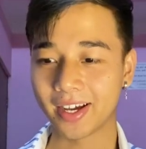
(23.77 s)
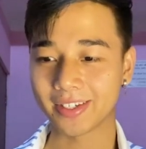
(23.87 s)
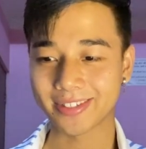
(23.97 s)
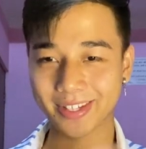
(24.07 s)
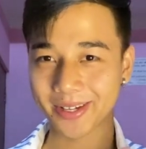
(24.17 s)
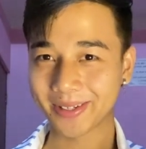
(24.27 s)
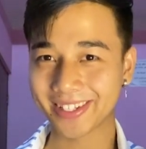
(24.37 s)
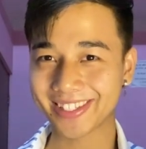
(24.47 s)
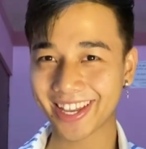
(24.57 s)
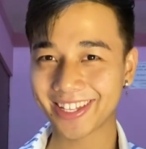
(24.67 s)
So
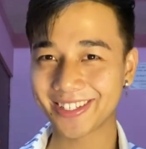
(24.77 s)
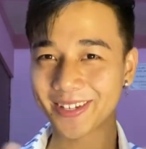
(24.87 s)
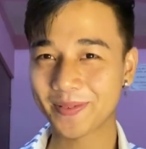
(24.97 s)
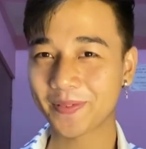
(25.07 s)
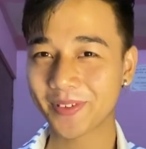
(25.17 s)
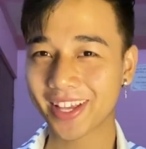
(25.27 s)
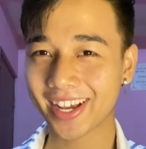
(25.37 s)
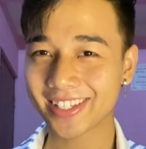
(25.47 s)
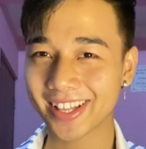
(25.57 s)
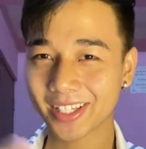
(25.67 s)
let's get into it. Before that,
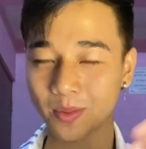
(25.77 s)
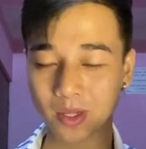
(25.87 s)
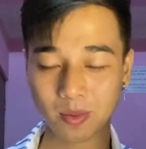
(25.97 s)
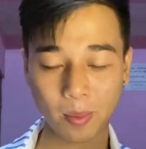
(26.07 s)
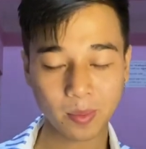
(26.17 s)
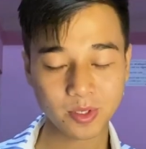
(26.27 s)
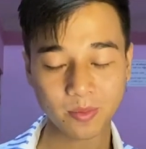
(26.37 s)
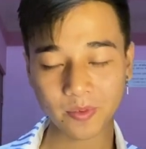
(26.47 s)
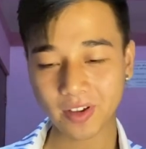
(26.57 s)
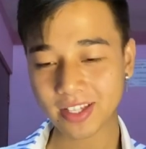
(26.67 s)
guys, I'd like to plug in my
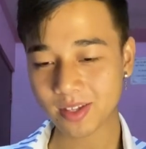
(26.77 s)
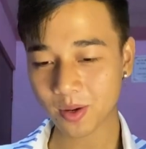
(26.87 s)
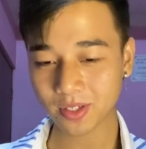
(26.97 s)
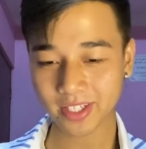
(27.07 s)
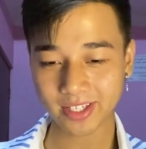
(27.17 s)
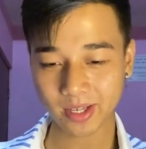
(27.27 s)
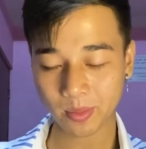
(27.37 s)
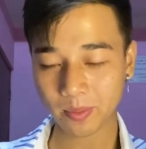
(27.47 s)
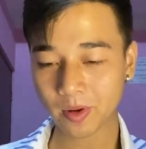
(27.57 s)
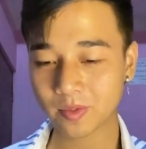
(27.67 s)
membership. If you guys are not yet a
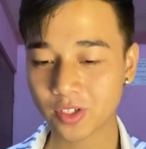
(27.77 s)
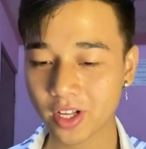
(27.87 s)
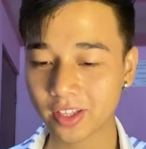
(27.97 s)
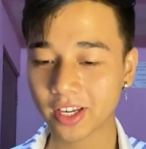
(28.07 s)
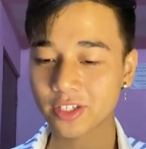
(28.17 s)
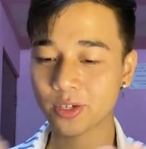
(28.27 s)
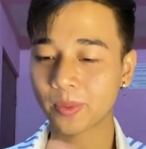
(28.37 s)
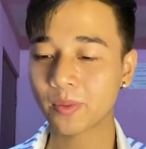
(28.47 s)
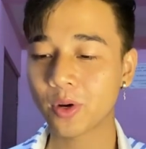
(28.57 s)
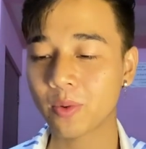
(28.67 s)
member of the channel, then I
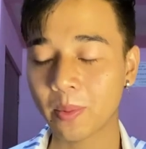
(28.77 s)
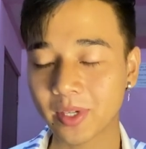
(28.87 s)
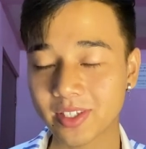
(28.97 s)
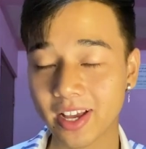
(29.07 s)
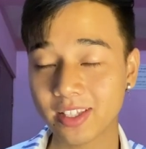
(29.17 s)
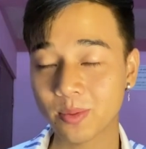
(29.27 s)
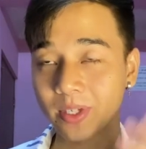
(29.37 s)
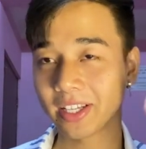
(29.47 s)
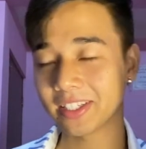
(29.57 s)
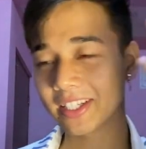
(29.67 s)
should come on. Why? Because you guys will be
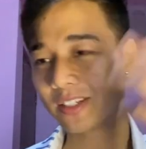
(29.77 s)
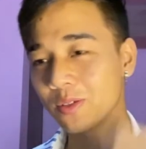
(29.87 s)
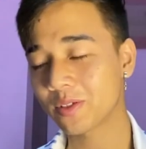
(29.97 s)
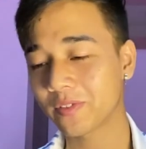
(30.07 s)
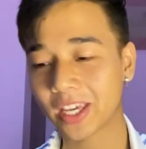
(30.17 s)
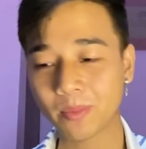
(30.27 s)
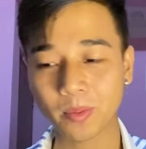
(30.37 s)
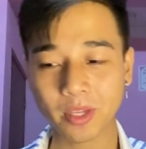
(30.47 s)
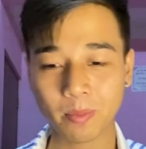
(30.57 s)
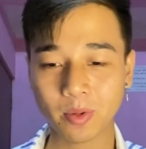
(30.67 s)
getting daily dose of
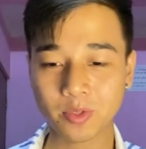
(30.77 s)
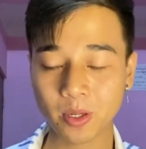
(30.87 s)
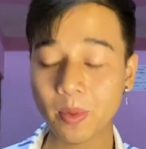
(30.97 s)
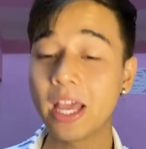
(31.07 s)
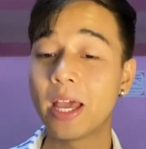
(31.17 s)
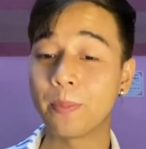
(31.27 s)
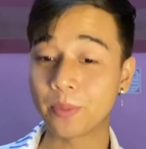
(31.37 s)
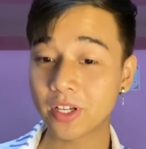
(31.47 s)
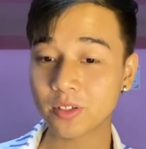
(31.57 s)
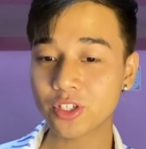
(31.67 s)
K-pop, K-pop ship,
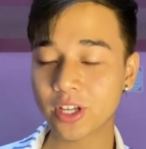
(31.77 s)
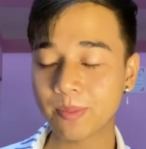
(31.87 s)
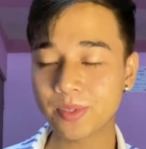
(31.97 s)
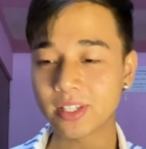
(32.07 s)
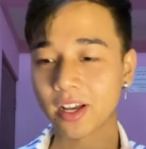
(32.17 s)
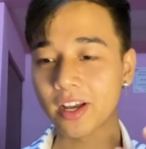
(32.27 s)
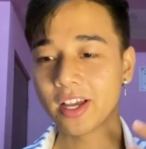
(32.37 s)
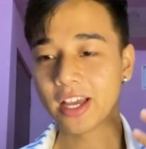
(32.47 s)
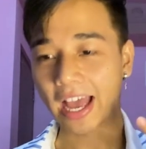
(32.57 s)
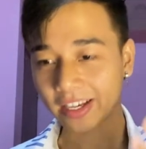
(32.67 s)
BL ships,
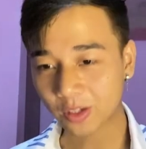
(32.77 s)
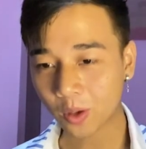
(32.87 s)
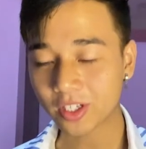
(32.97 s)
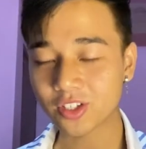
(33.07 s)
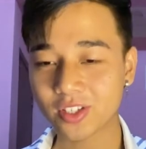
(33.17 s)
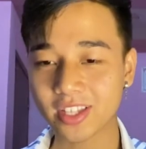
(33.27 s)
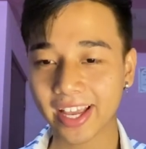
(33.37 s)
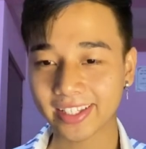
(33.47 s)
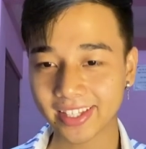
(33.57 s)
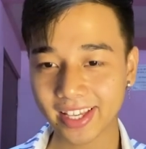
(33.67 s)
and content just
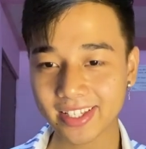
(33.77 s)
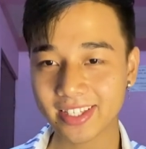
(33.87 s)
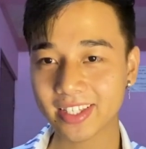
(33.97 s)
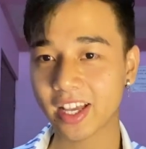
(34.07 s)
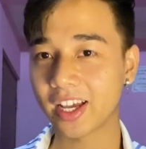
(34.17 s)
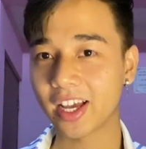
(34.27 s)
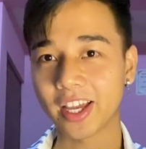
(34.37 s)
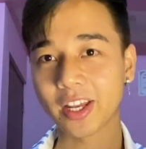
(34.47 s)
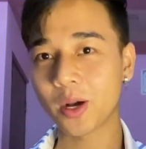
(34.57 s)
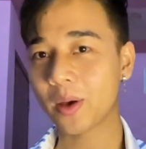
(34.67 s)
like this,
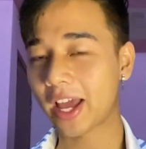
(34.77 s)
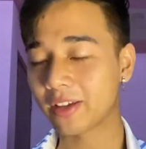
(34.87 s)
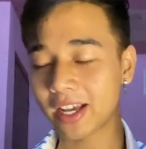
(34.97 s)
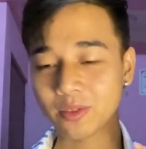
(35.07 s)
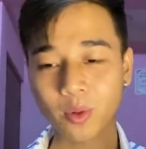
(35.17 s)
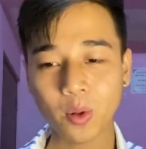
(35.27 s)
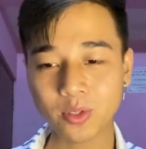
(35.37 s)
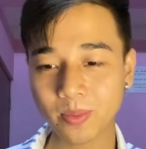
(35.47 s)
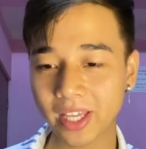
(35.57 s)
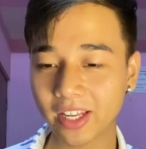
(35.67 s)
you know. And you guys will
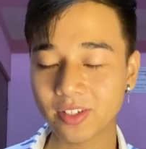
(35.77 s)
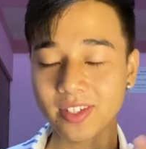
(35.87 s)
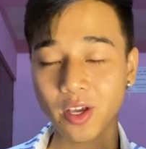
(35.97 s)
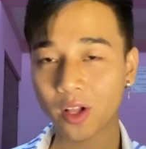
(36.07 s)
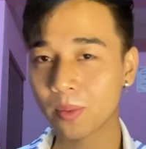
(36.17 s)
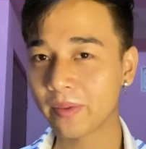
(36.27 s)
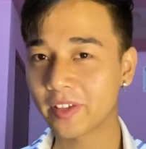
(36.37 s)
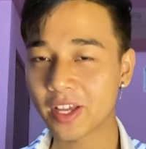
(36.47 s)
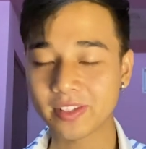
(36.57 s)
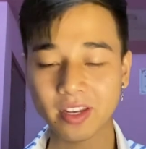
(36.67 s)
also be getting to see all of my
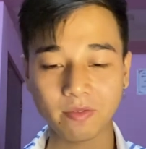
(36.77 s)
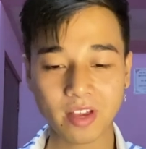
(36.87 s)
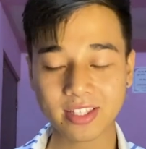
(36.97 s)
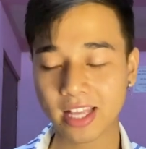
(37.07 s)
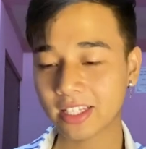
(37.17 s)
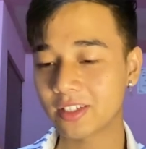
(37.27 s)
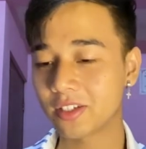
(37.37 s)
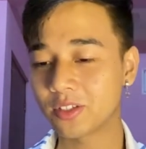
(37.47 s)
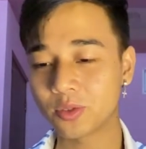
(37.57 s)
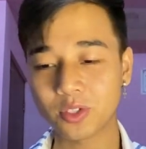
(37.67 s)
videos in advance, like
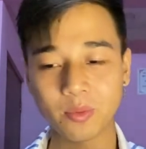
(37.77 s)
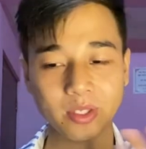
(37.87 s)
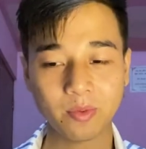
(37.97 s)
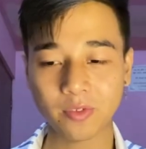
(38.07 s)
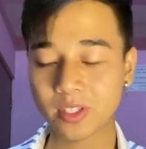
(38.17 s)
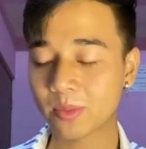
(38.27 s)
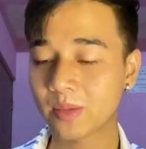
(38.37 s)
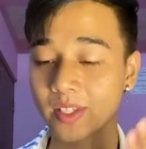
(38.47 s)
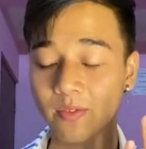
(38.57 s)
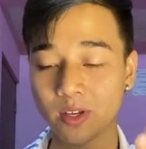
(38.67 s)
literally 2-3 weeks before,
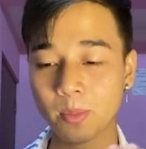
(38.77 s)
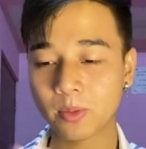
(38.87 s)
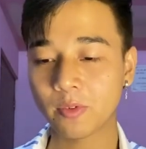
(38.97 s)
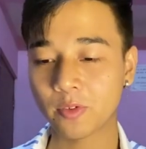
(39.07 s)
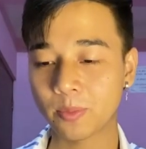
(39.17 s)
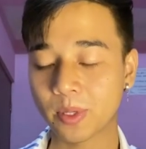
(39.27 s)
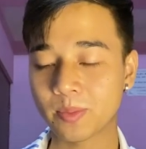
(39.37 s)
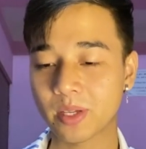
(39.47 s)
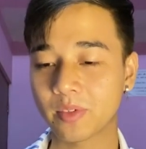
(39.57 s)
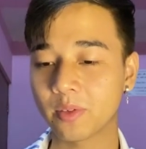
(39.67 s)
sometimes even a month before it
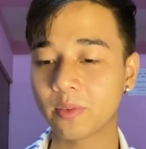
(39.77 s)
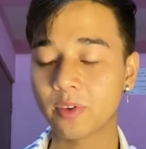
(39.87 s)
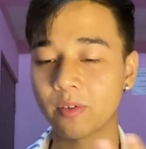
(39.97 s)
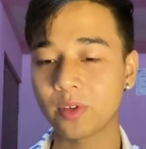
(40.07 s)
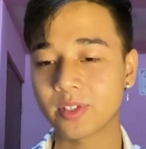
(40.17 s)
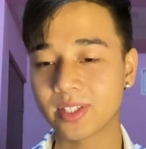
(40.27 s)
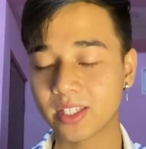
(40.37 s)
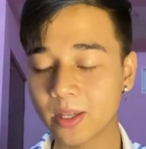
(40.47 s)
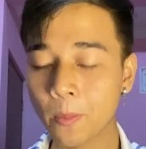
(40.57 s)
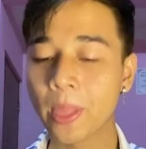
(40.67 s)
becomes available for everyone to
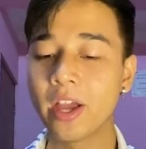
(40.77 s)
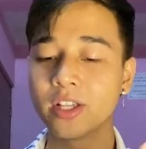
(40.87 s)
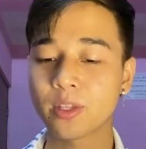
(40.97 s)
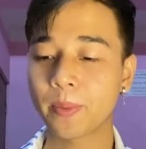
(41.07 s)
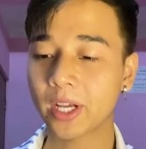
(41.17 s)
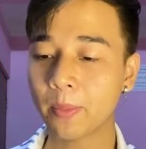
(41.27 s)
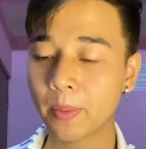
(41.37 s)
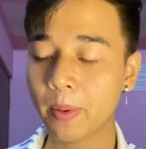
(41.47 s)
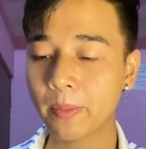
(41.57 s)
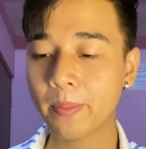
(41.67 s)
see. So become a
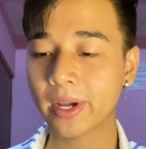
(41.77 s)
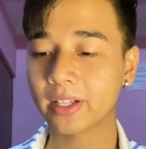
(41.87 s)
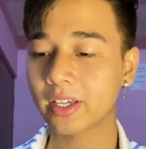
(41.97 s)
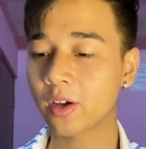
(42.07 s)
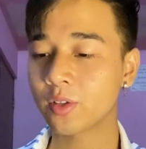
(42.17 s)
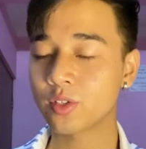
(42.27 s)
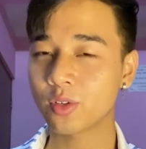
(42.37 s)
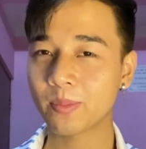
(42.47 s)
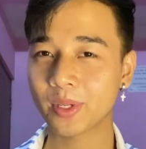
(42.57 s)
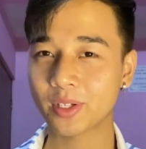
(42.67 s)
member by clicking on the
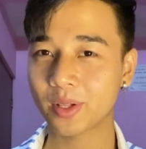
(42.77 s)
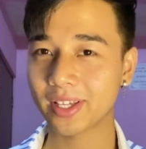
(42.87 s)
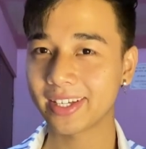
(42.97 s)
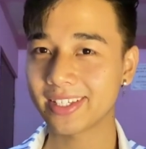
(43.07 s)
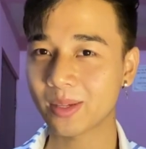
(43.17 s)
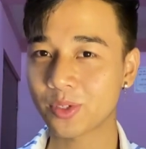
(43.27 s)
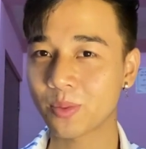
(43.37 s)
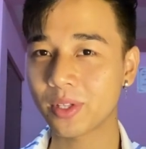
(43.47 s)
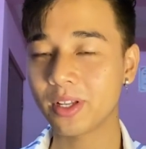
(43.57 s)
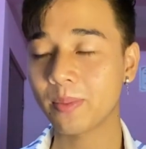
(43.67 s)
join button on link in the
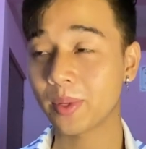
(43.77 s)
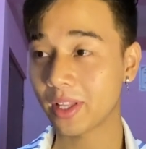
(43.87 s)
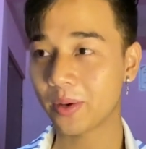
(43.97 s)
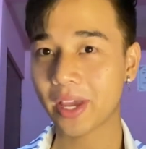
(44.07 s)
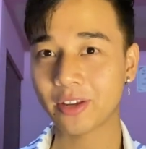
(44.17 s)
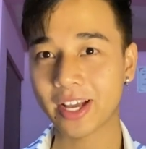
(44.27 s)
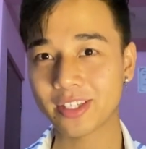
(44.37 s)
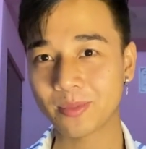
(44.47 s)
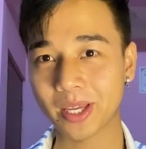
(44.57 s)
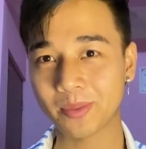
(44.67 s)
description below, and you guys
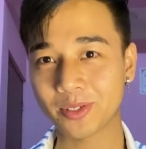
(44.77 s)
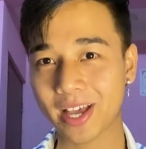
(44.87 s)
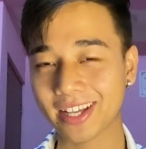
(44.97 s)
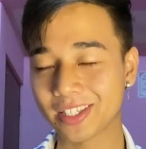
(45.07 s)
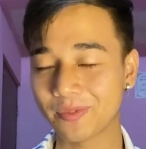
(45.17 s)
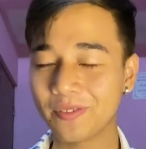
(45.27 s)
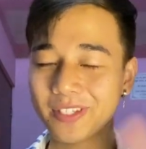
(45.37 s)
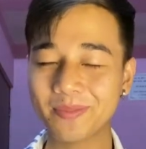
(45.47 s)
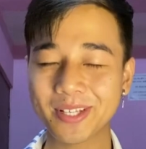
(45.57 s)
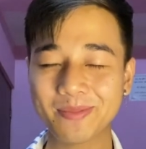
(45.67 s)
will be able to access
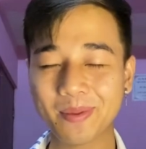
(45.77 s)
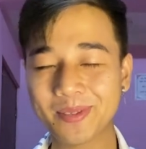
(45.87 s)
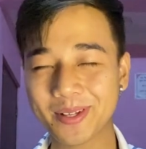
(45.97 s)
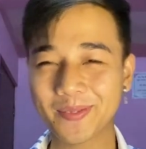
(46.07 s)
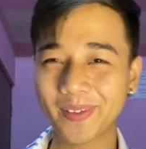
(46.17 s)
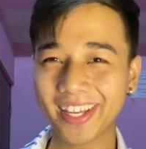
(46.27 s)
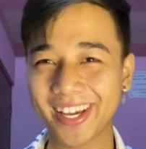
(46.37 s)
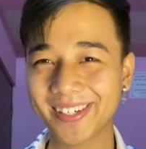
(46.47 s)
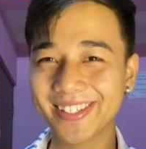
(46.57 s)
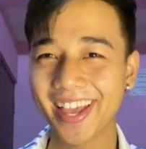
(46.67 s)
50 plus members on the
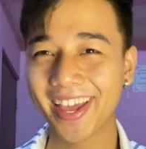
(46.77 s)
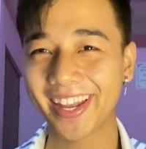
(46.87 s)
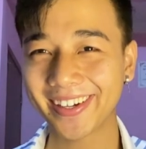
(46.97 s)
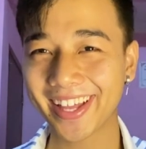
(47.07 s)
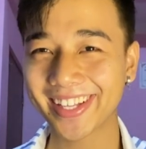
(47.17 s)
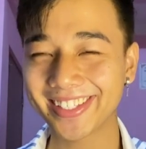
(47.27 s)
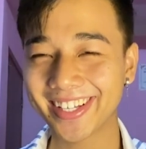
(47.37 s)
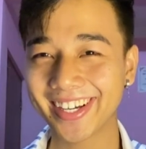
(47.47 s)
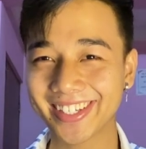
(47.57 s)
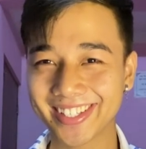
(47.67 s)
videos. Now that I need
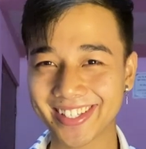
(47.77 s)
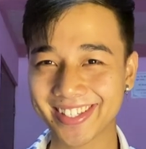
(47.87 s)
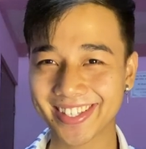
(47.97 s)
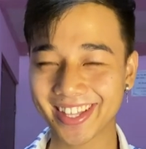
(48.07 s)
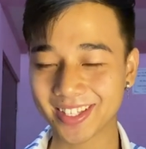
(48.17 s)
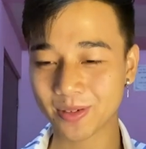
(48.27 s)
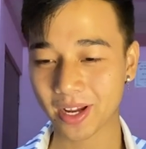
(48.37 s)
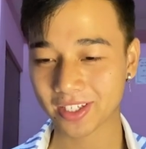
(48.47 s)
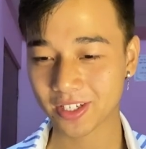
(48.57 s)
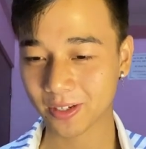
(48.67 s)
to guys, let's just get in this
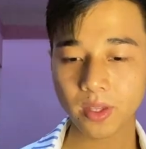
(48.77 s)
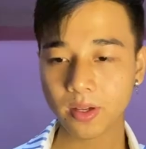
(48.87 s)
reaction.